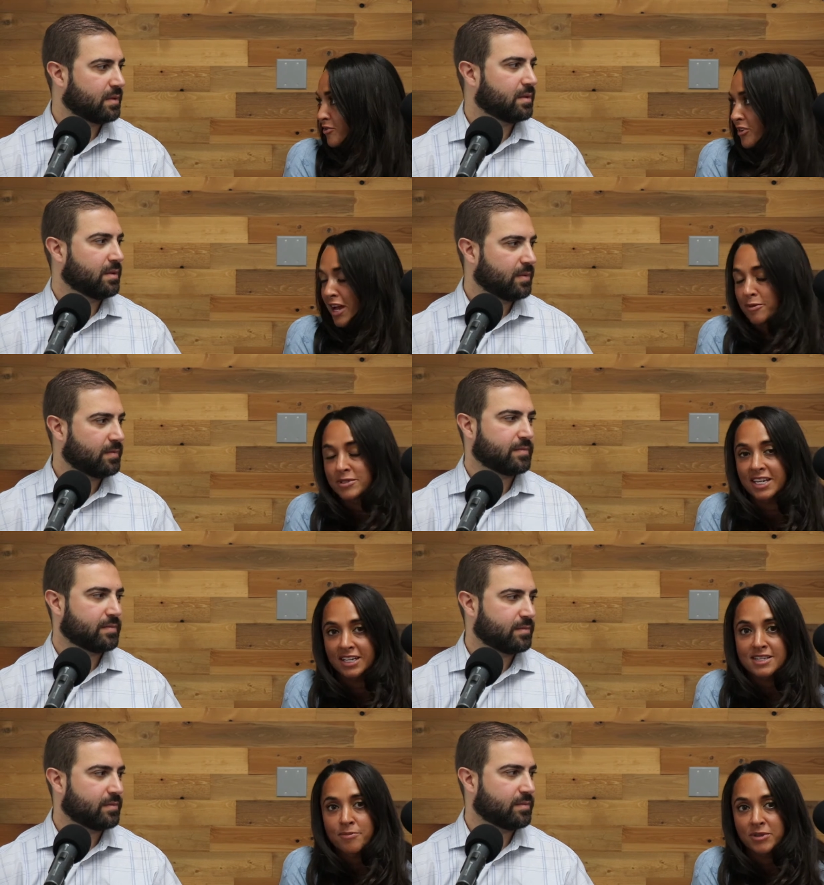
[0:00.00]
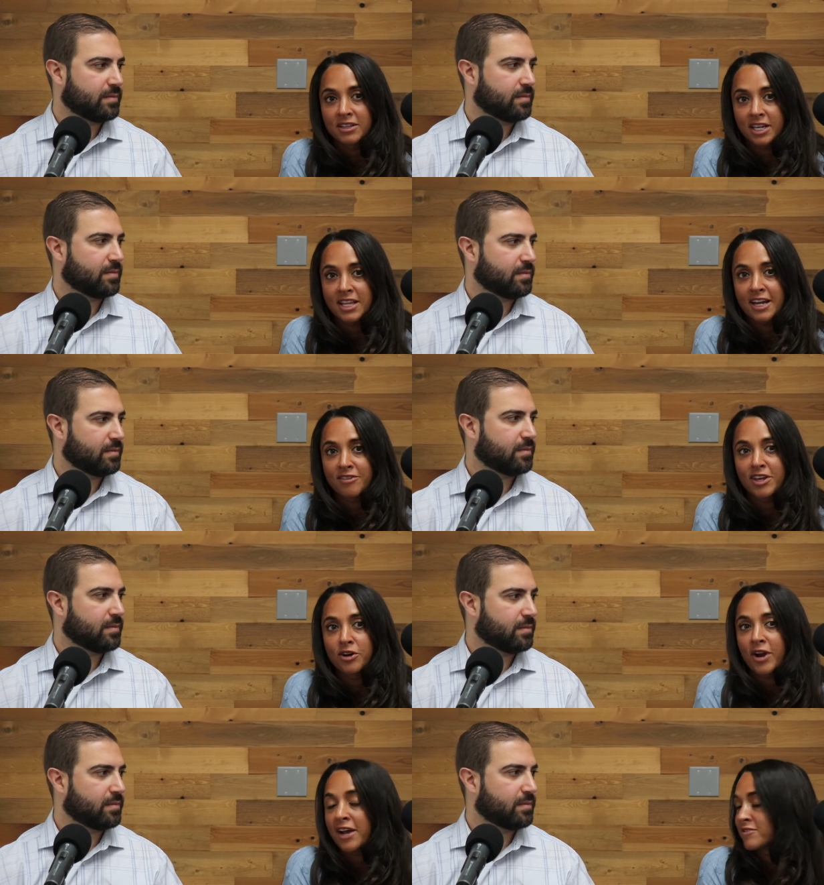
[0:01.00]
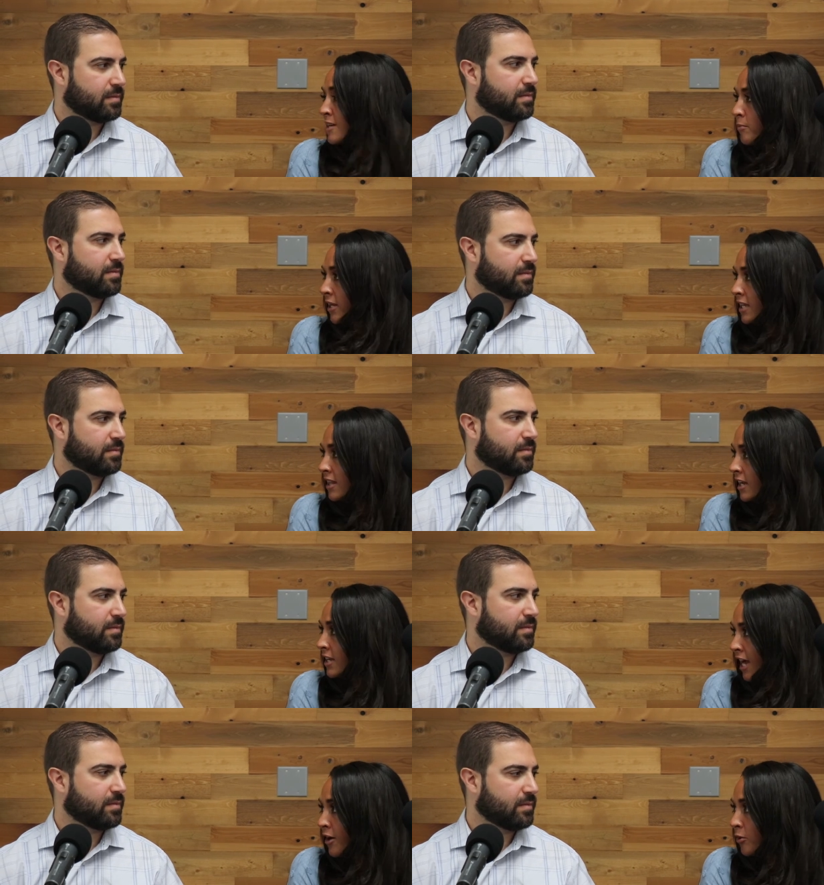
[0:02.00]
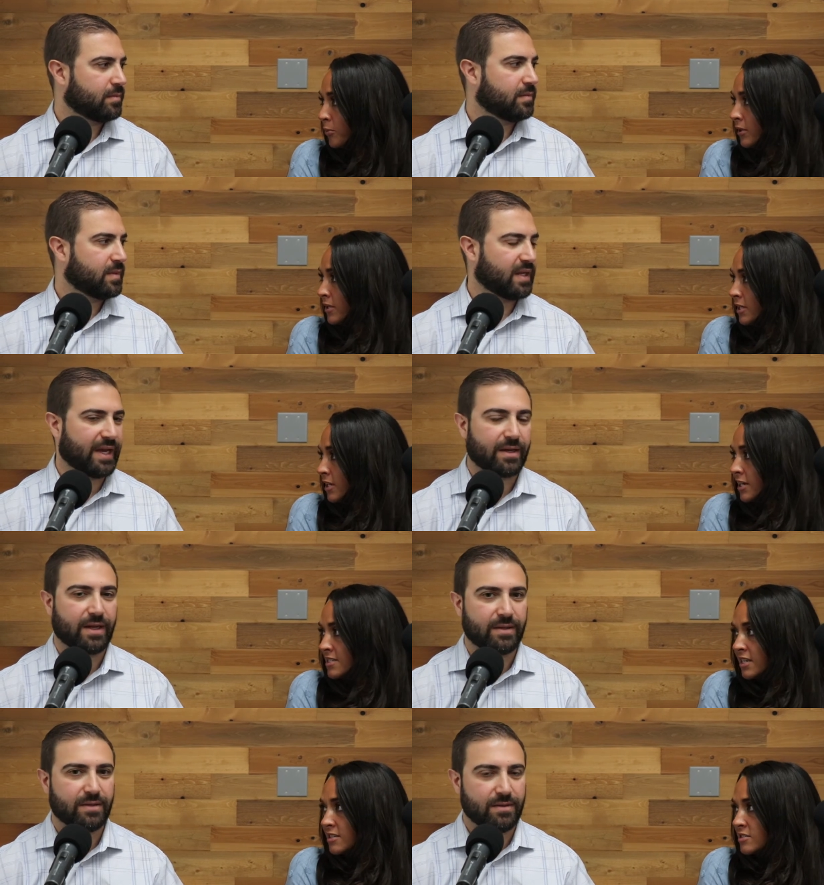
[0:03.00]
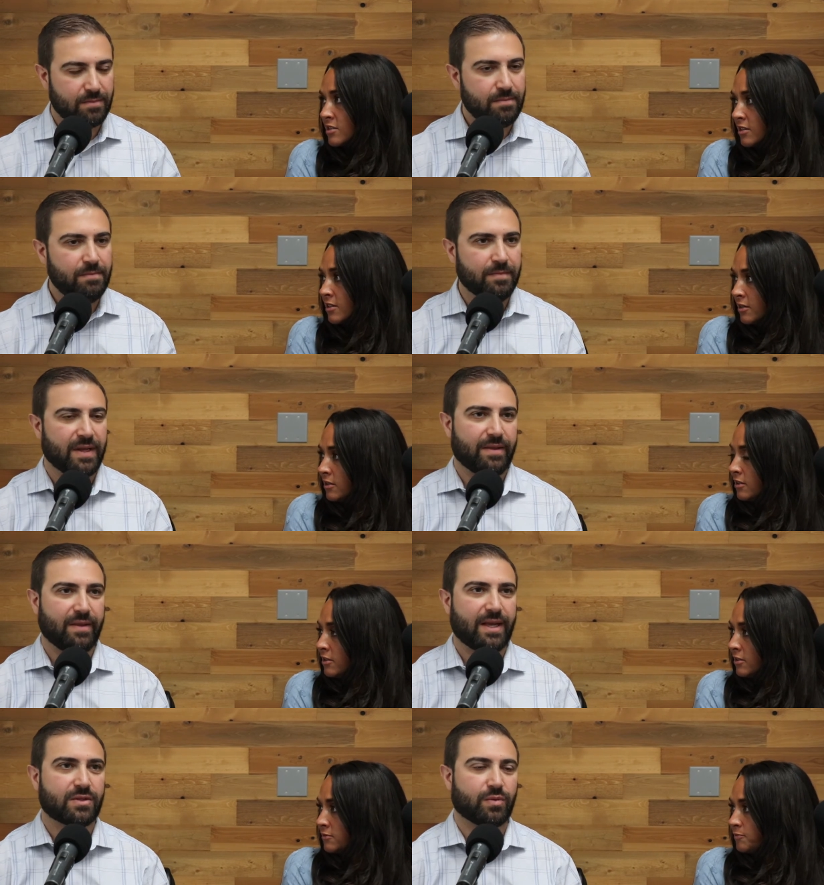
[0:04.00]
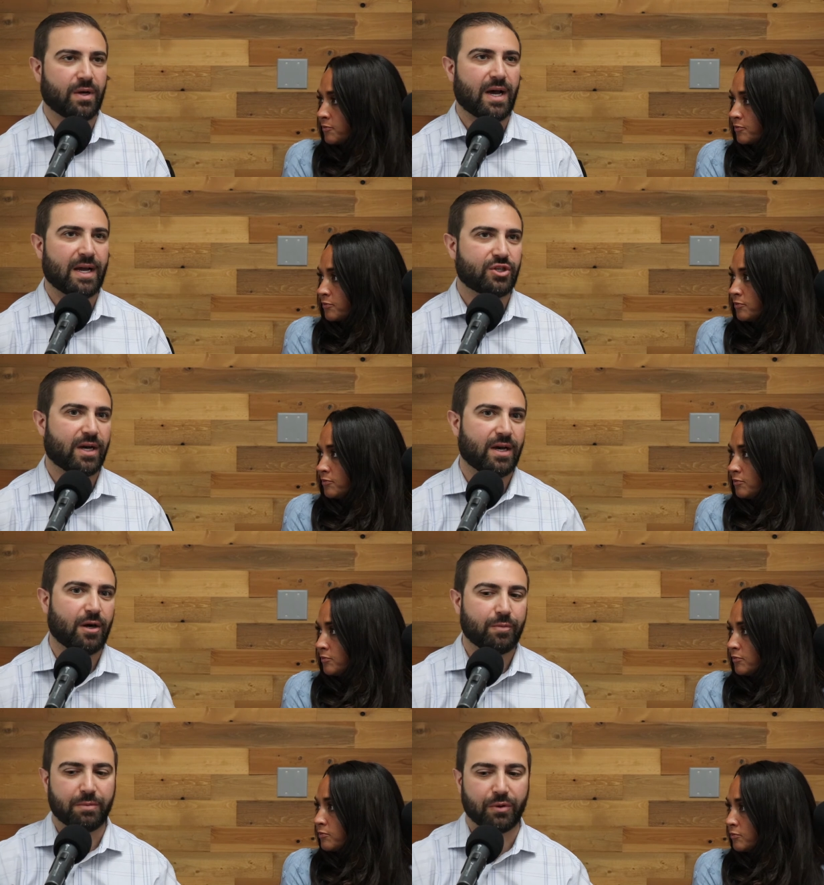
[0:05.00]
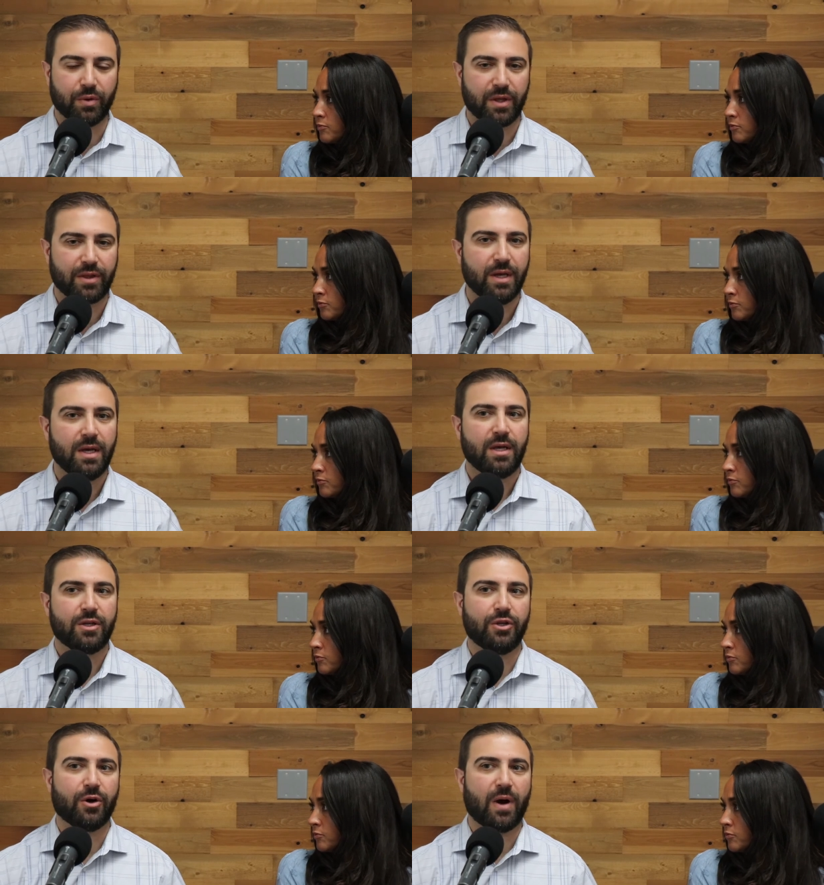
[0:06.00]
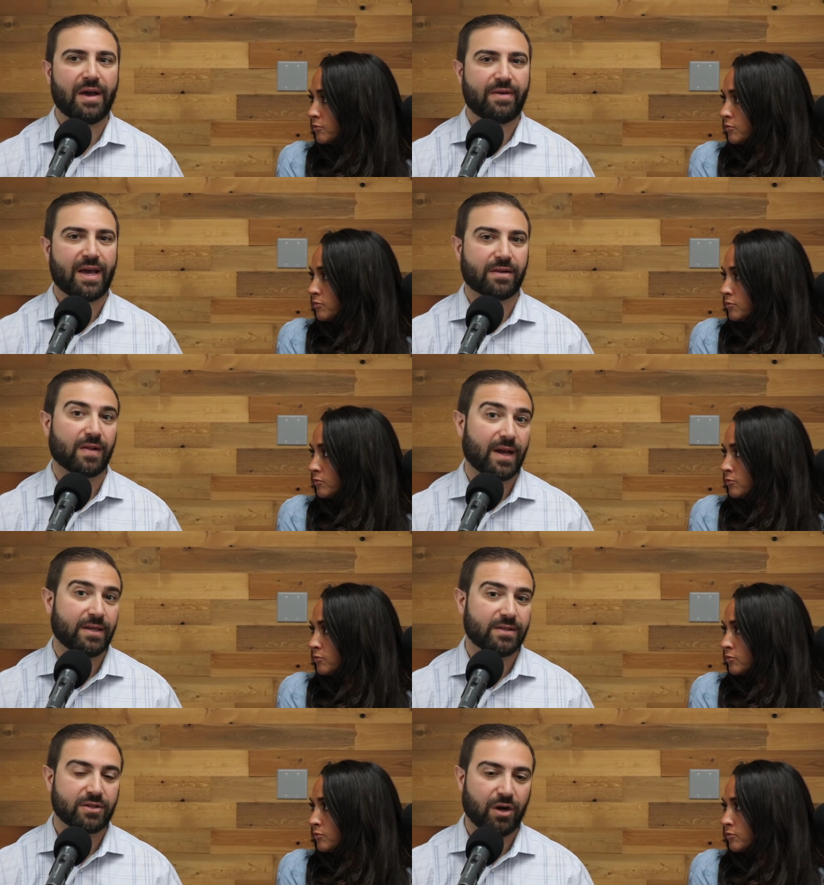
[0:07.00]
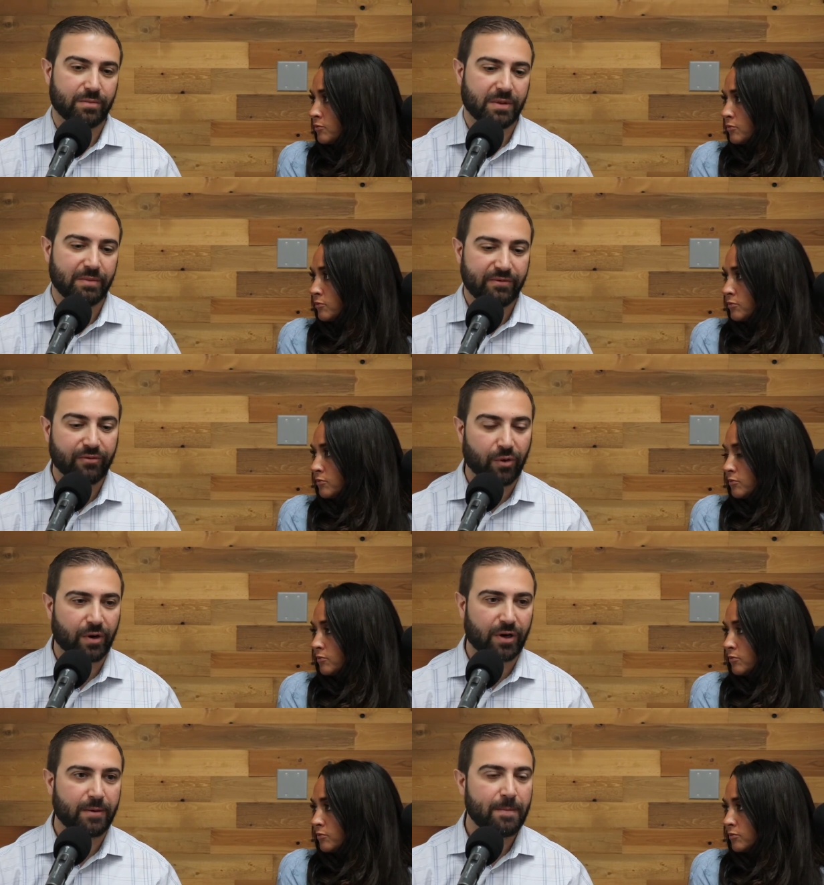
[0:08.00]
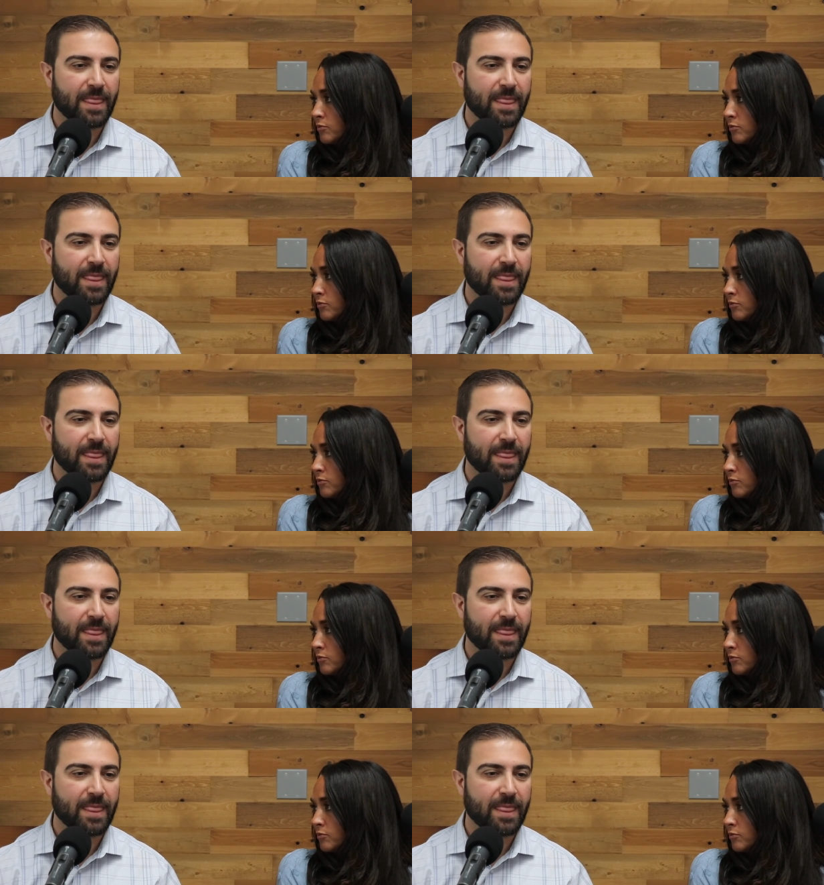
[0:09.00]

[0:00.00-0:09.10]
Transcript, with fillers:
Speaker 1: for them to get something like that if they don't have somebody that can help.
Speaker 2: Yeah, and, and that's what I try to help people with. You know, I've had clients call me before,